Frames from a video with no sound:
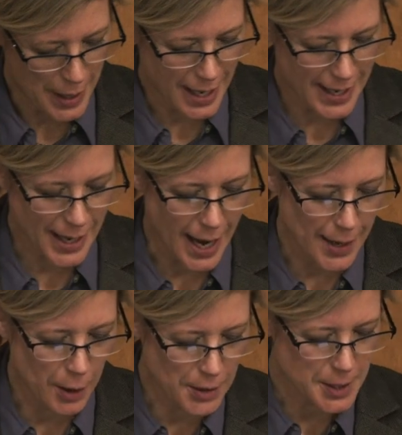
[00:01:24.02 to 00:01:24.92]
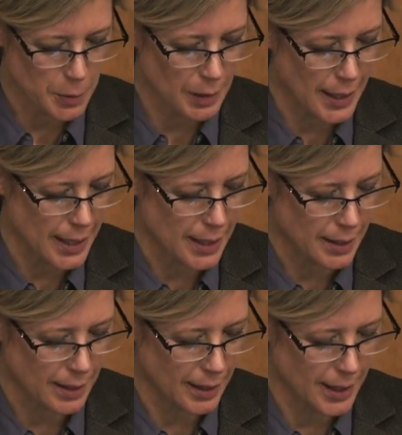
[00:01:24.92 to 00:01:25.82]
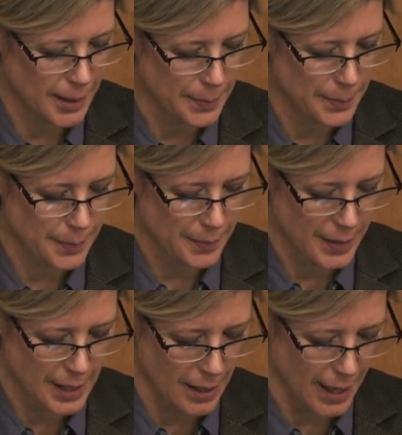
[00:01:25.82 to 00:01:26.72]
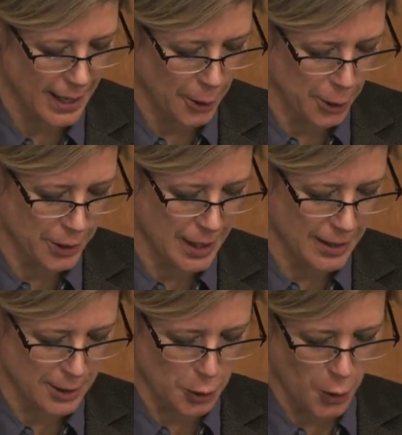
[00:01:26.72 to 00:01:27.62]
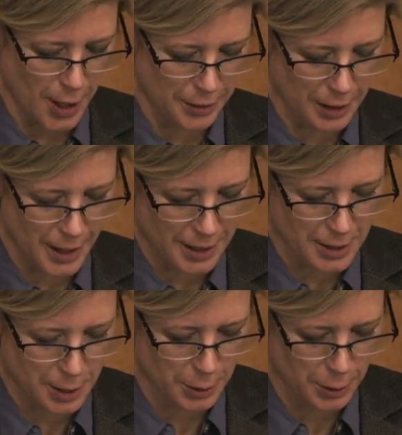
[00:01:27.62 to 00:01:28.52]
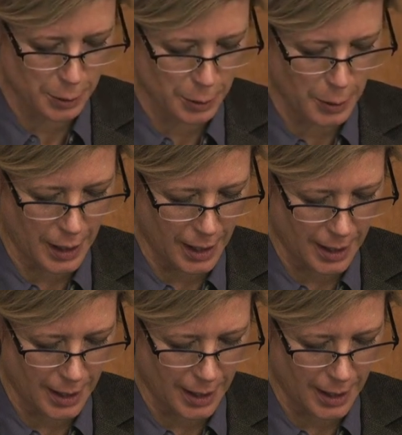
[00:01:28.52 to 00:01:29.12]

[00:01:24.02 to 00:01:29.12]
we? And I also like, I heard that this crowd likes to